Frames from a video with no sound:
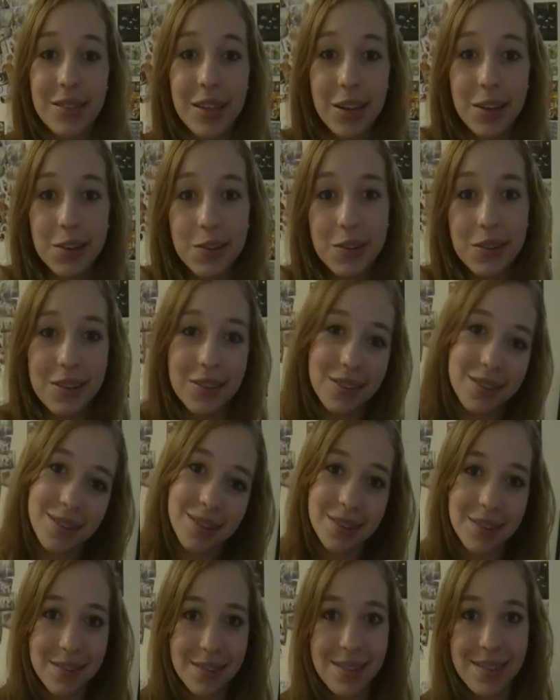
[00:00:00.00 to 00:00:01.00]
So,
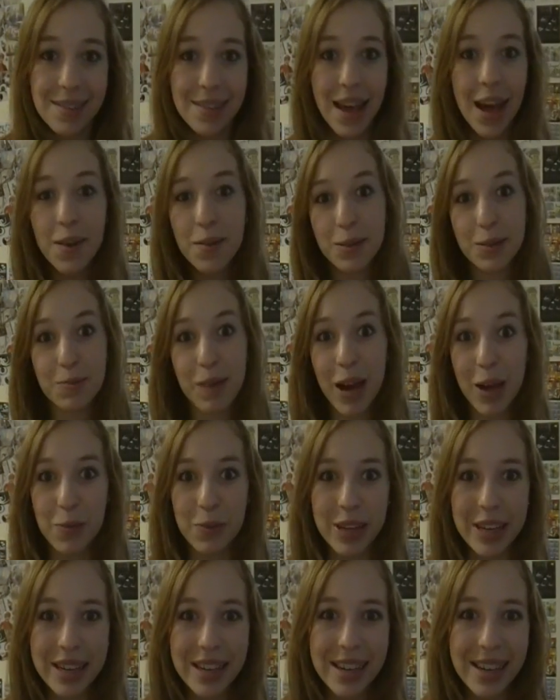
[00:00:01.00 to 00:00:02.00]
that was
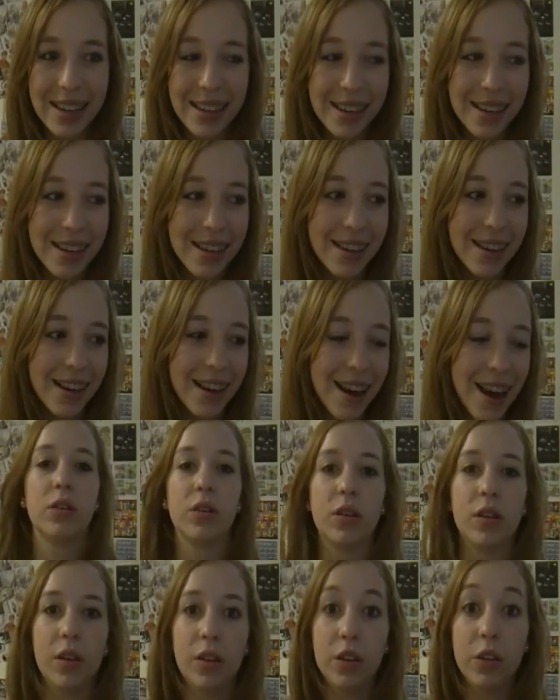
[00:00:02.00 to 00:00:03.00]
my week.
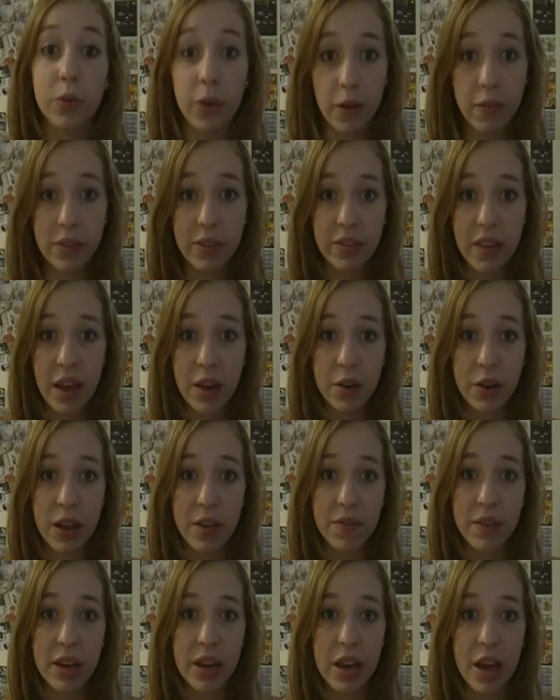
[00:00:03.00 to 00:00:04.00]
You have the
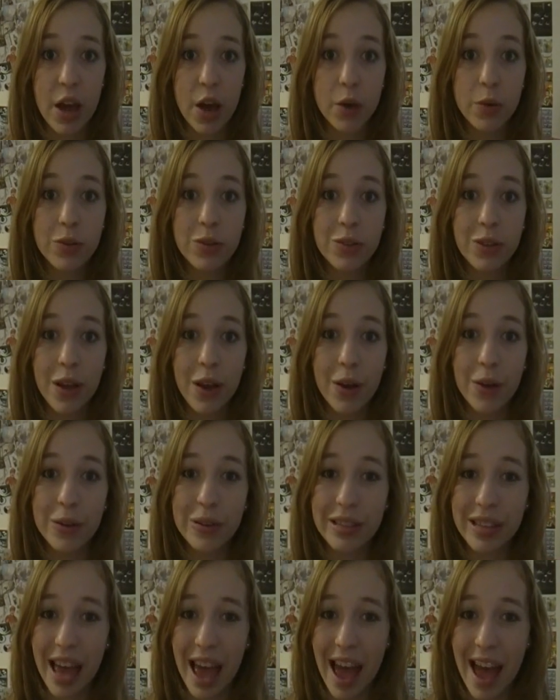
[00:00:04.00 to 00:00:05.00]
Saturday video,
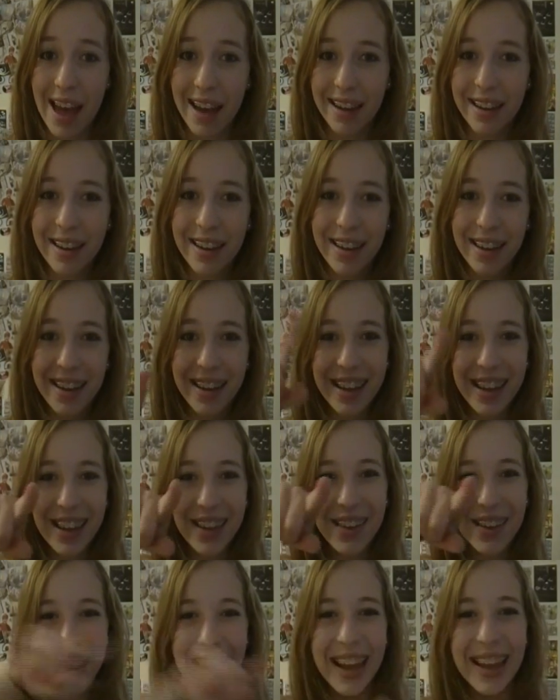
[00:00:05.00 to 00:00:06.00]
so tag,
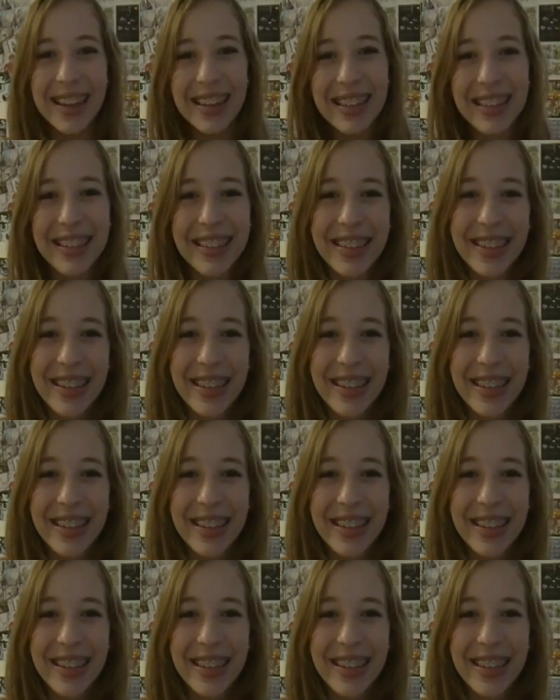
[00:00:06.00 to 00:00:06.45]
you're it.